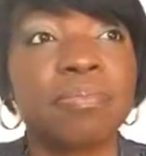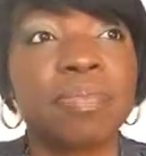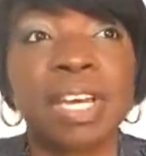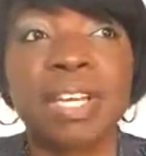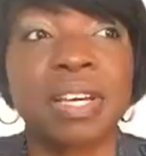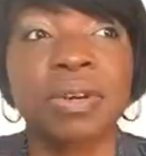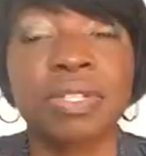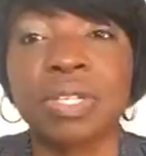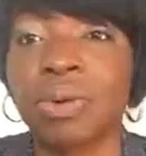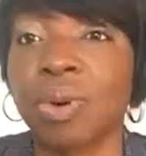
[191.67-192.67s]
let it go
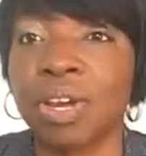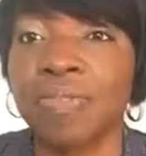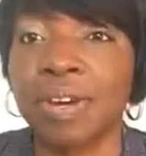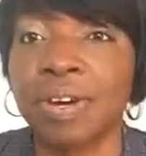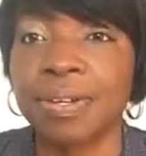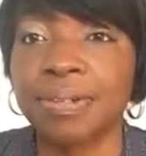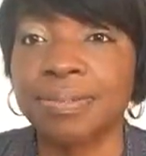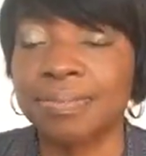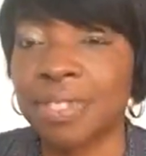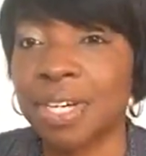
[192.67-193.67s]
to the graveyard.
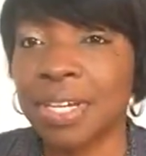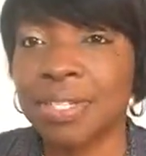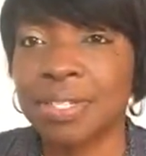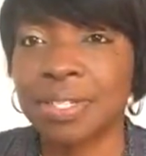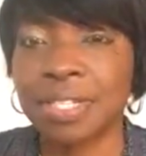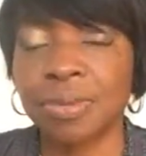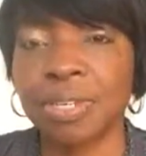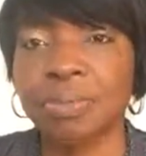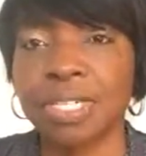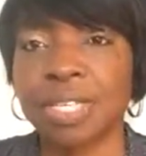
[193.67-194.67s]
You guys see what
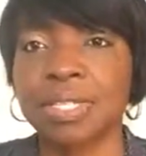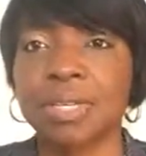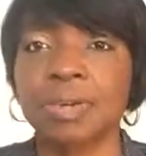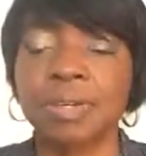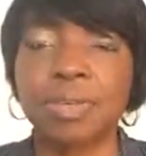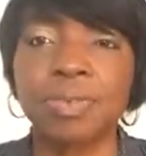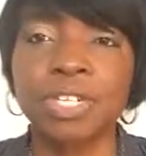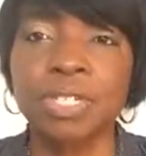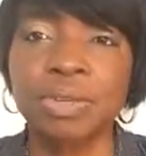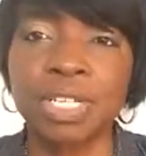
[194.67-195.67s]
I'm saying? So
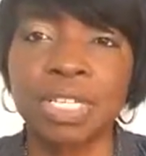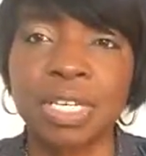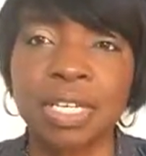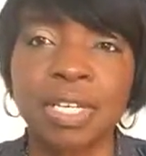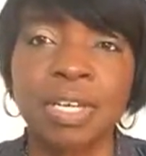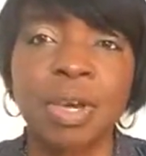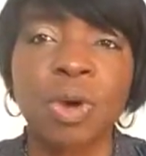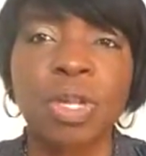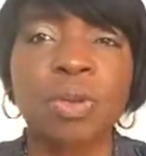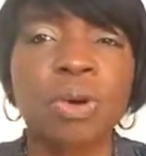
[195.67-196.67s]
original intent.
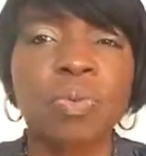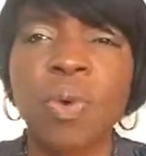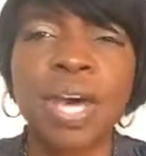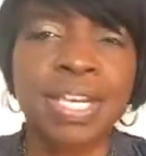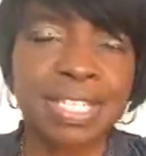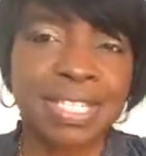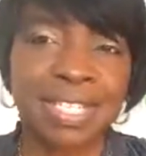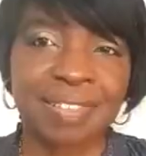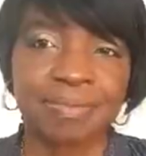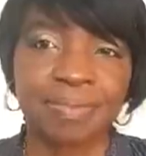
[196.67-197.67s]
Lord, why is
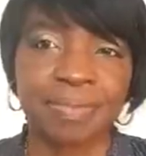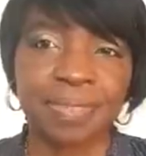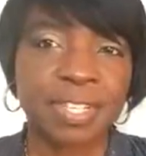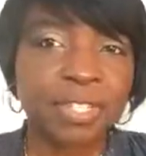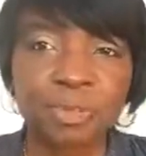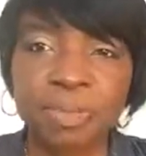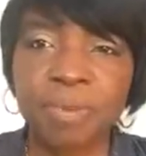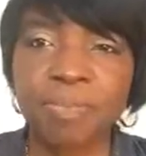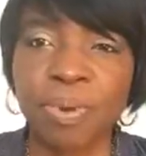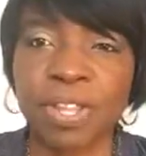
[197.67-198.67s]
it that you
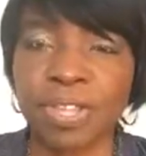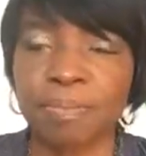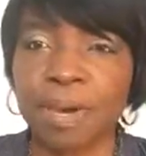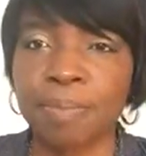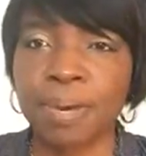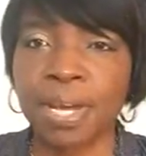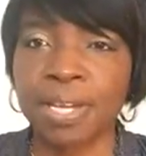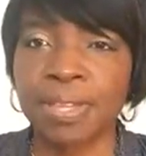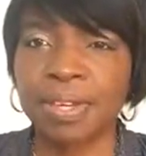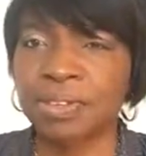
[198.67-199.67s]
put breath in my
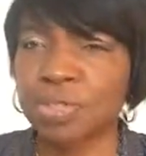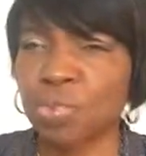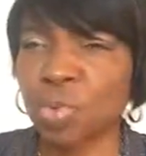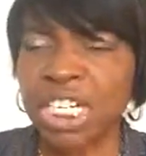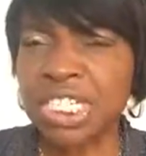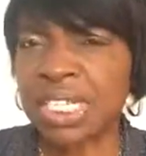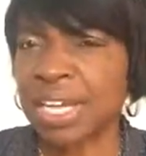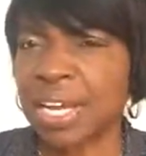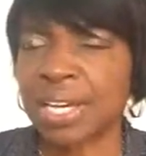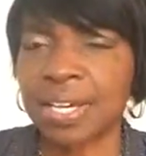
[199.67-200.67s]
body? There's a reason
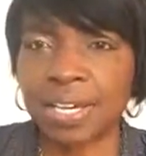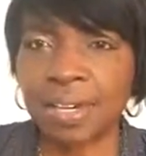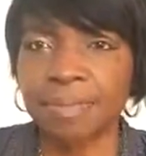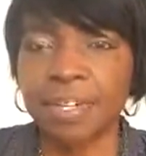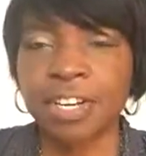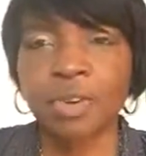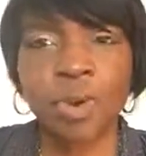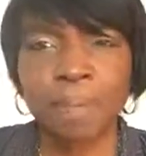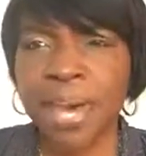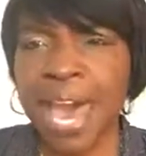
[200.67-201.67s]
that I get up
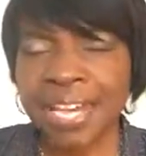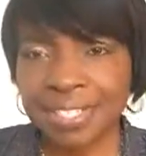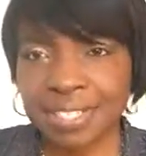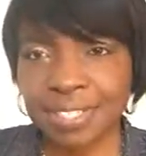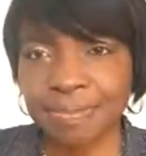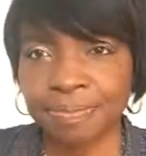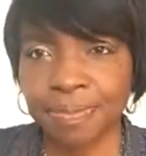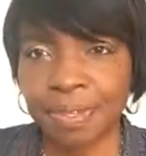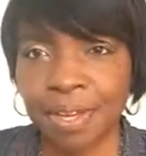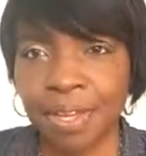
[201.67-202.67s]
with passion
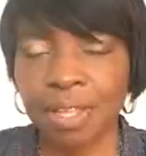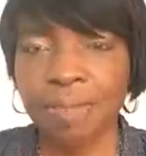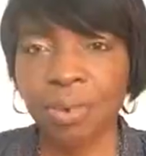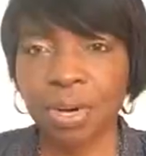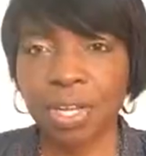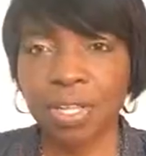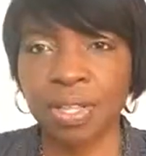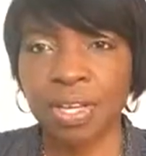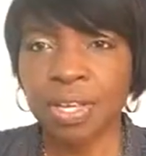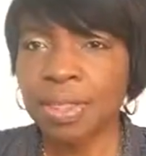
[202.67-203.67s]
in the morning.
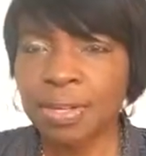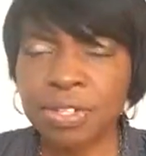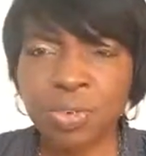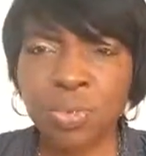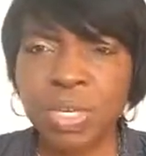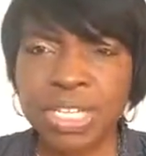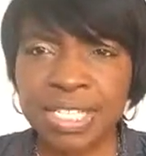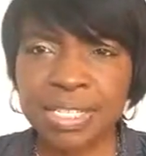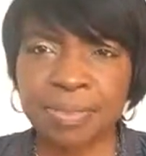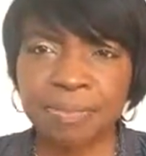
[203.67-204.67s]
There's a
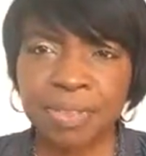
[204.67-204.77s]
reason